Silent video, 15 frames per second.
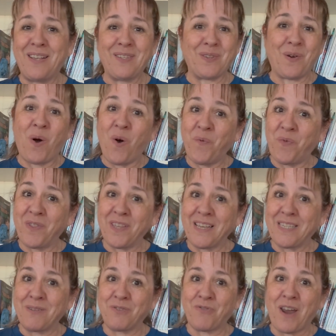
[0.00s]
So
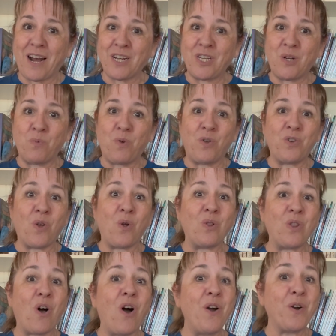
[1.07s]
hopefully, subtraction will no
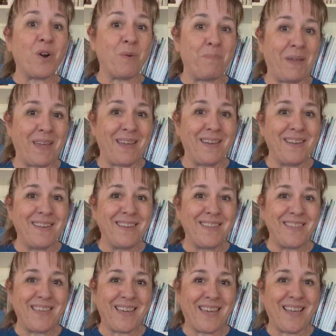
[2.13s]
longer be
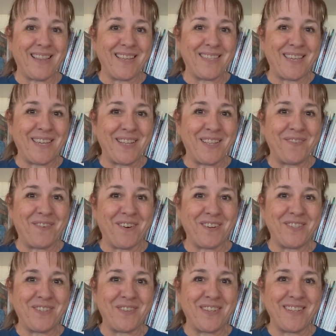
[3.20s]
the Achilles heel of our
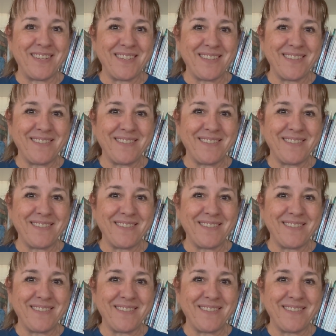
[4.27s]
students.